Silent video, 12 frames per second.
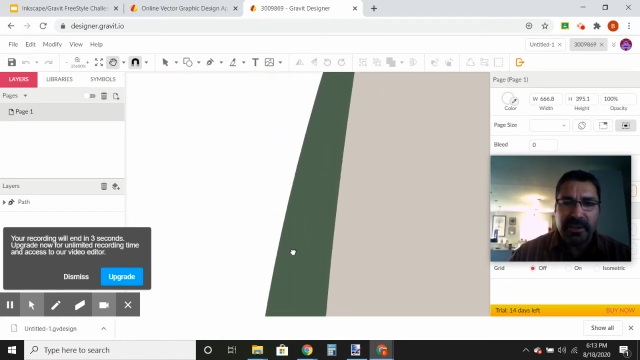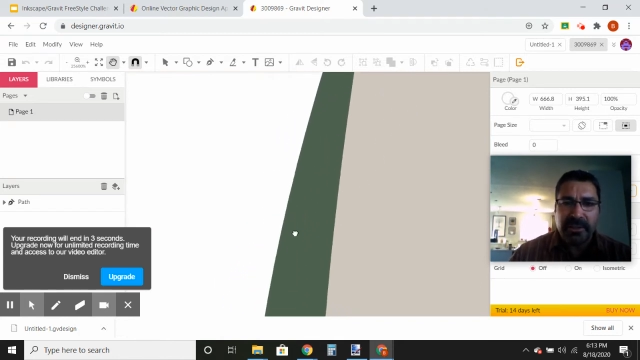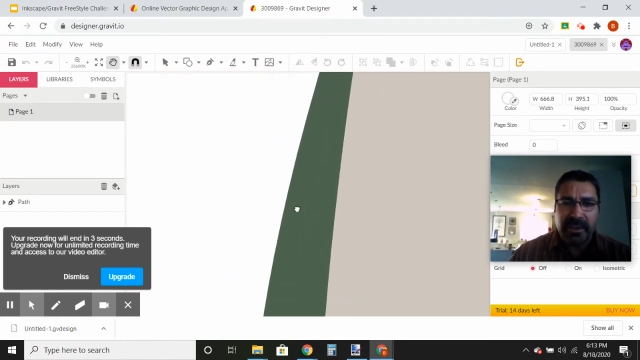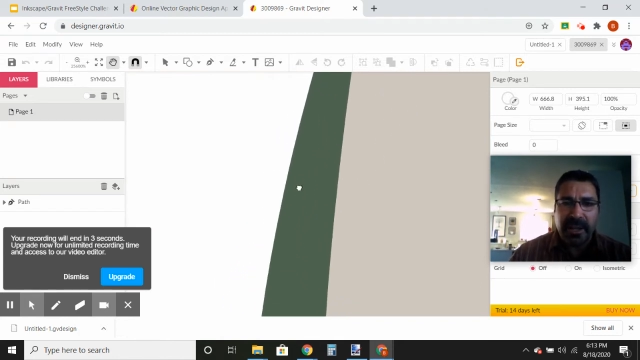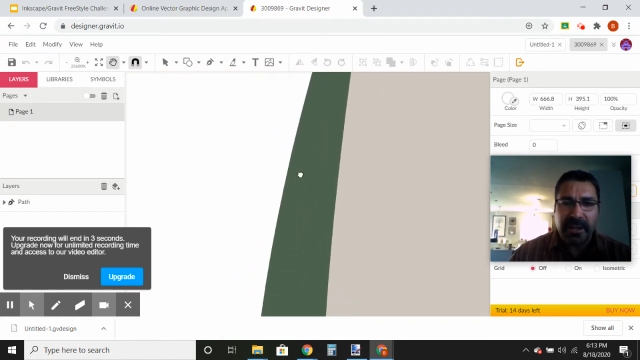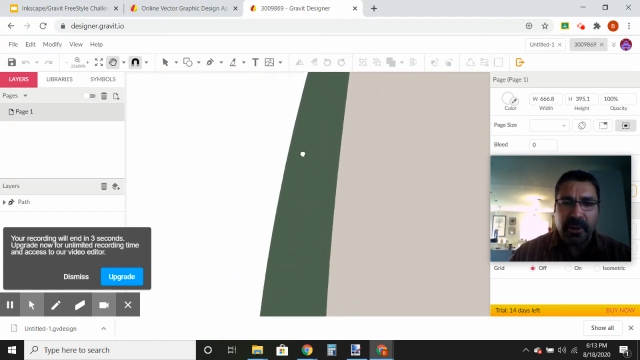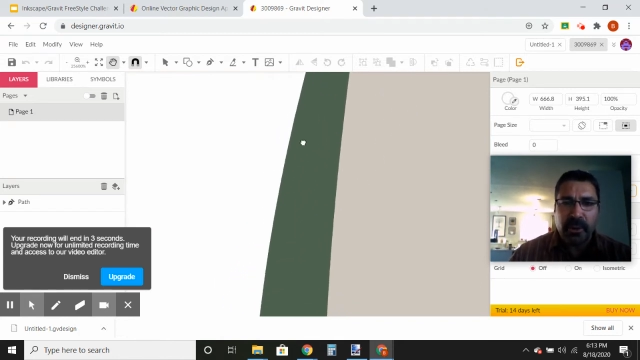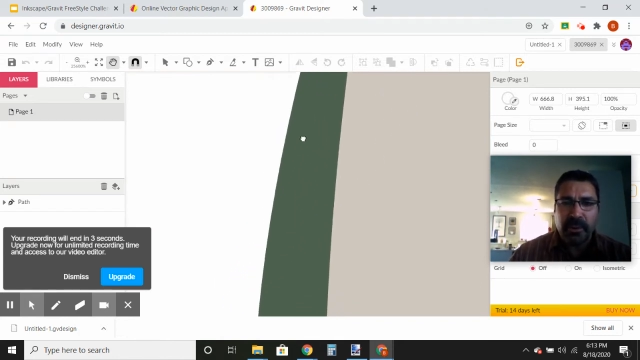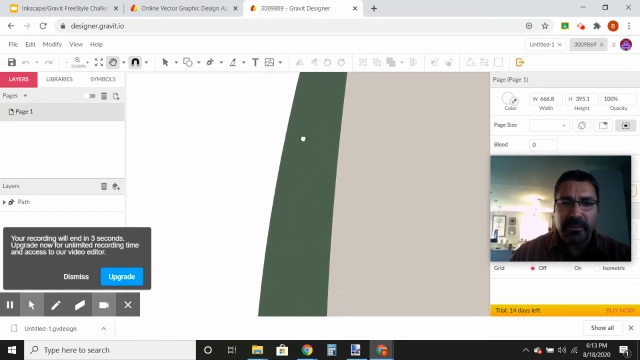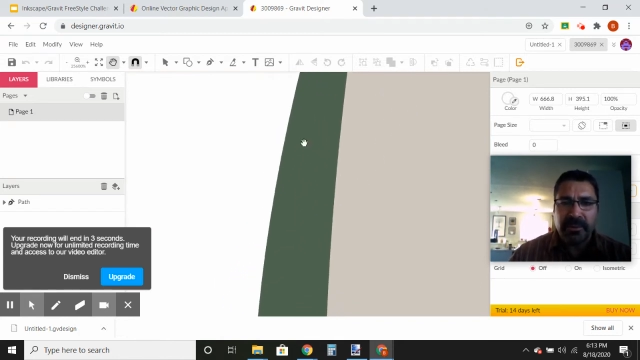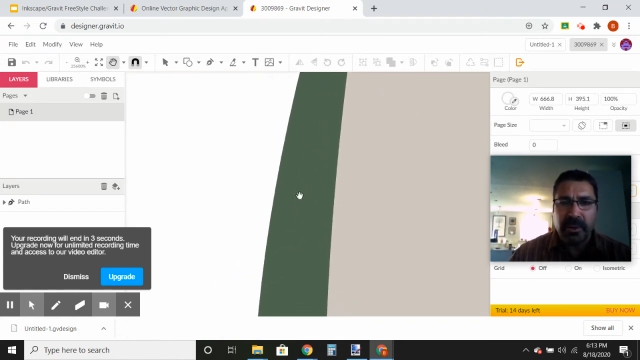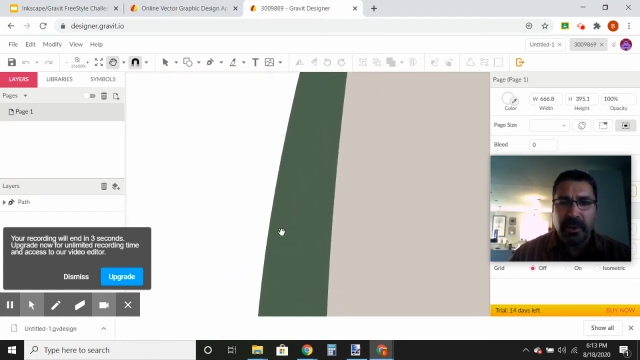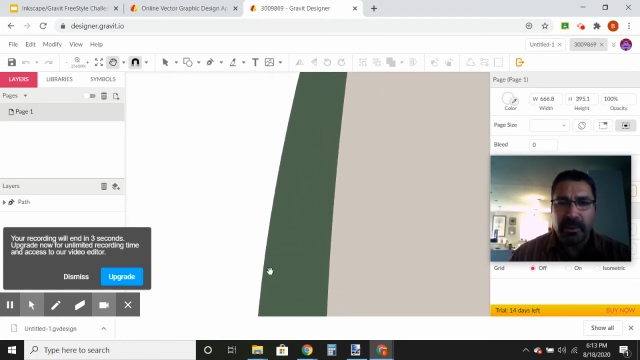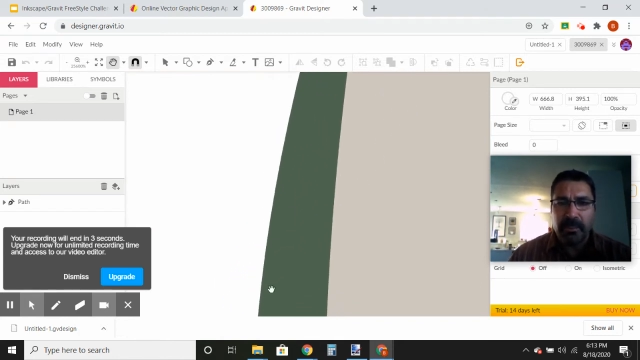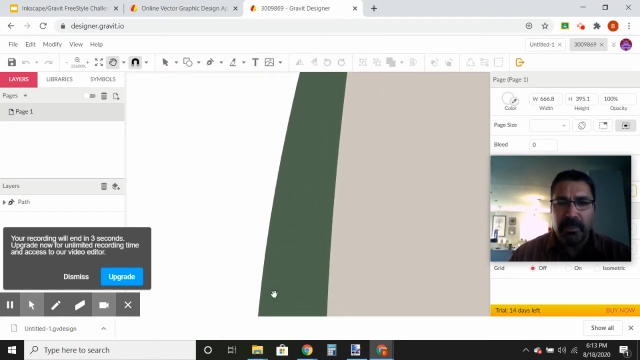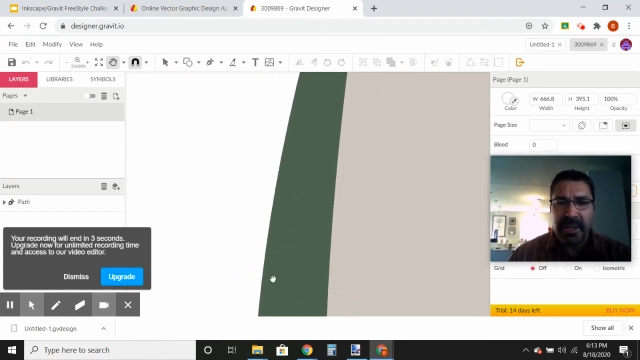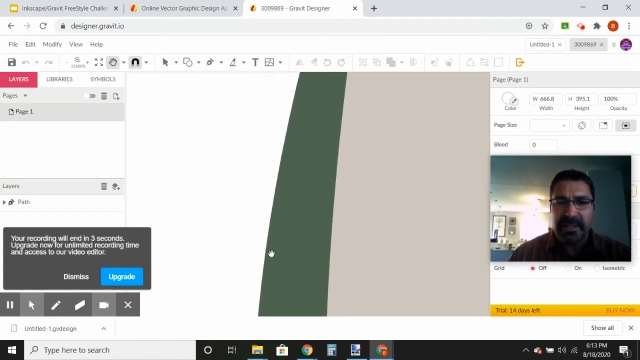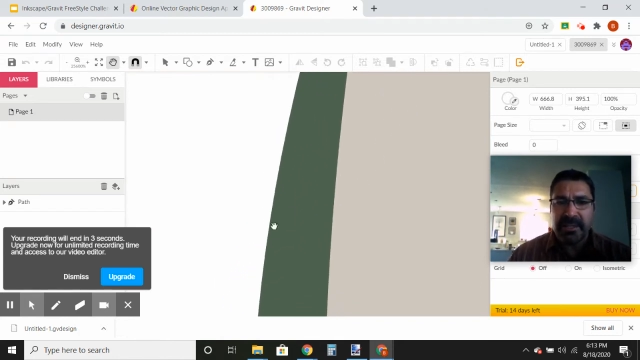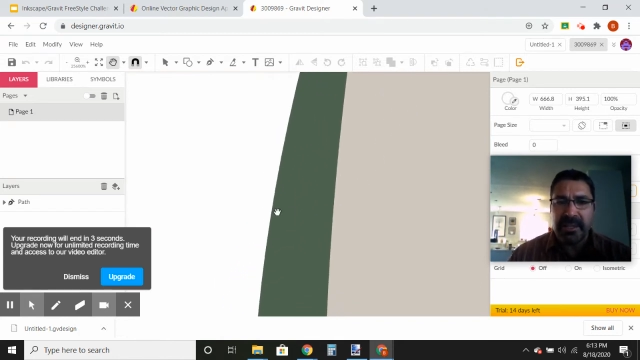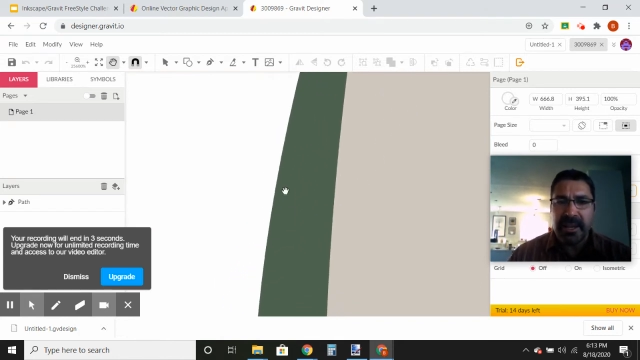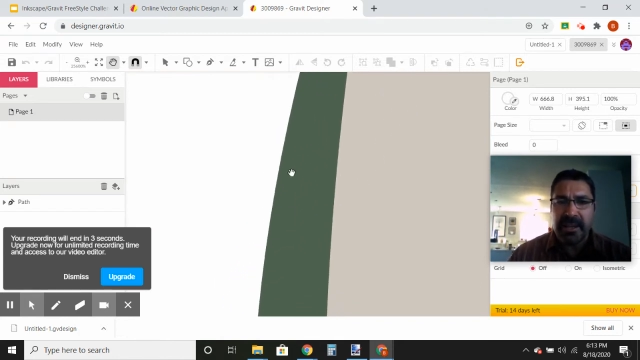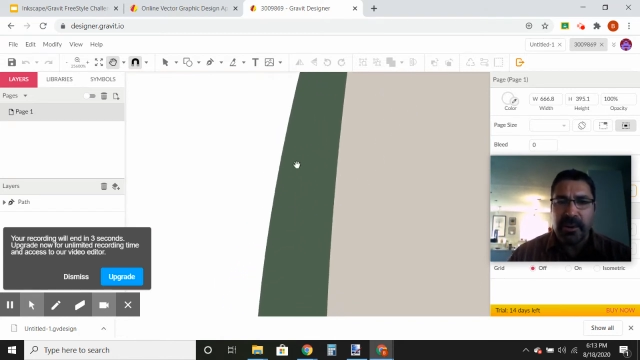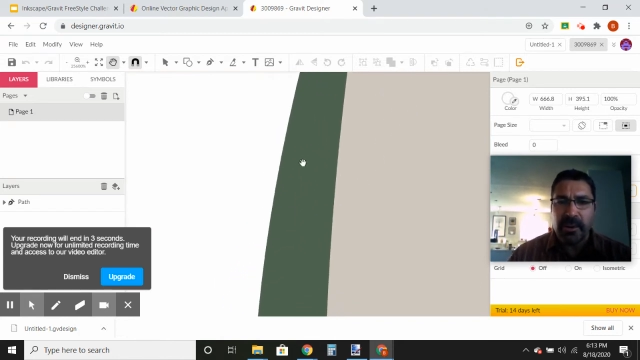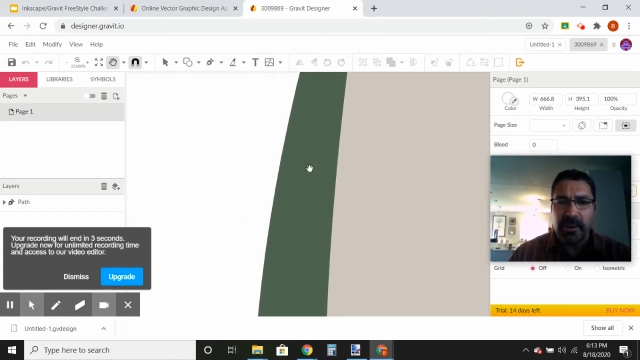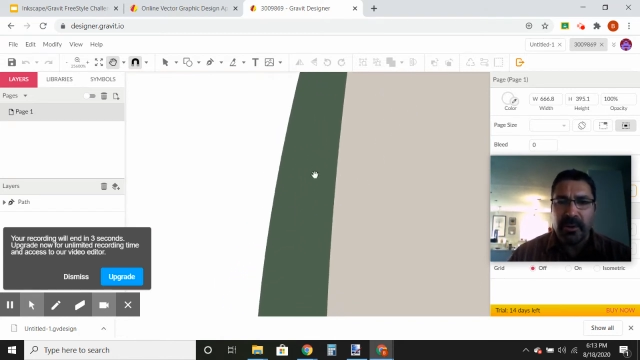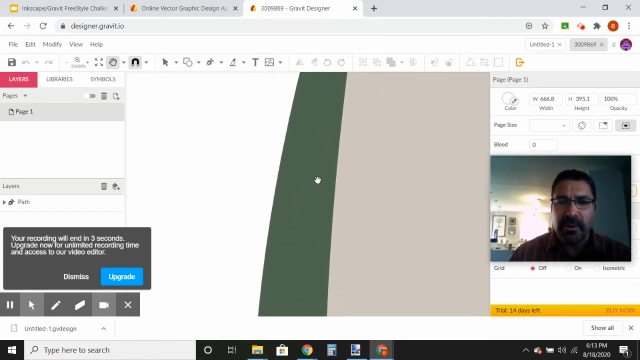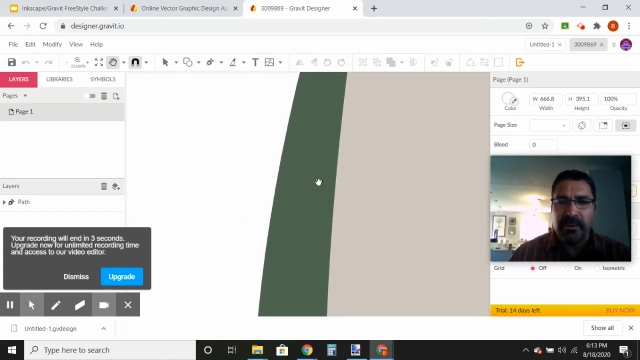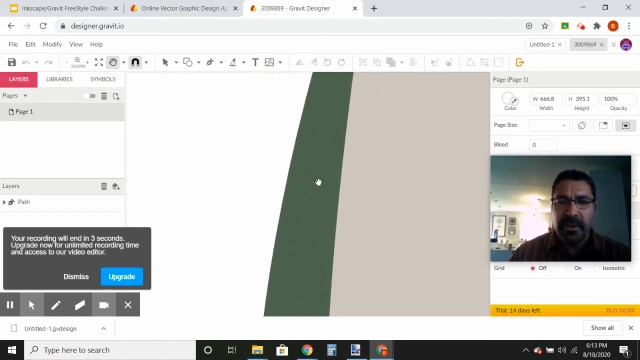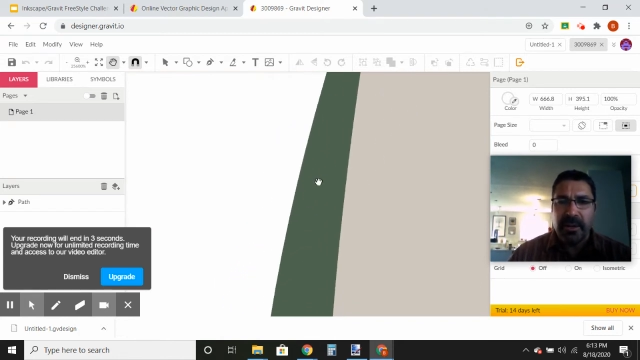So that curve is called a Bezier curve,